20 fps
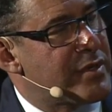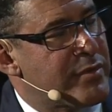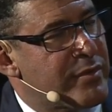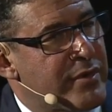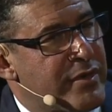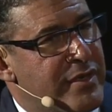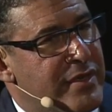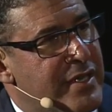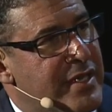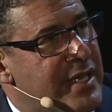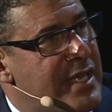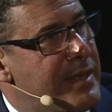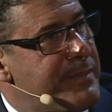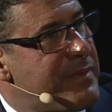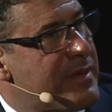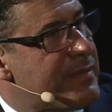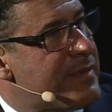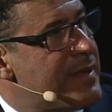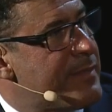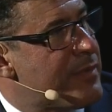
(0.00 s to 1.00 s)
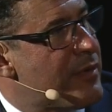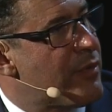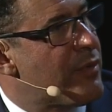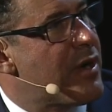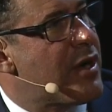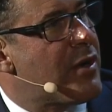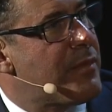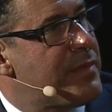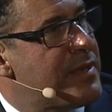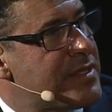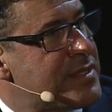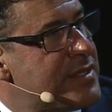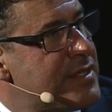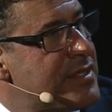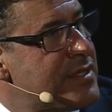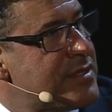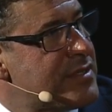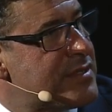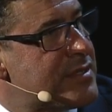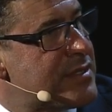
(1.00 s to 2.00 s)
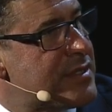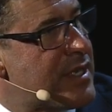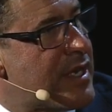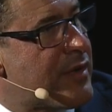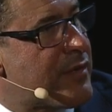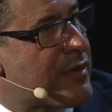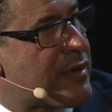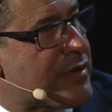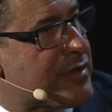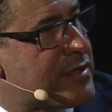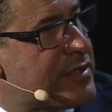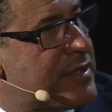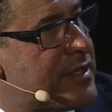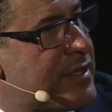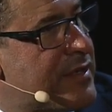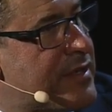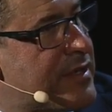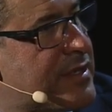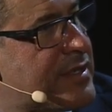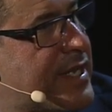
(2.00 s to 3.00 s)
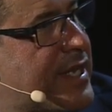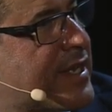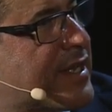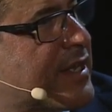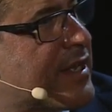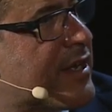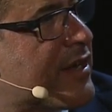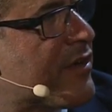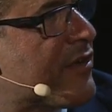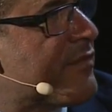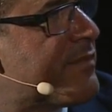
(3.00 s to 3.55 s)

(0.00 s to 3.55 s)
were in the keeping people well business, and we were in the taking care of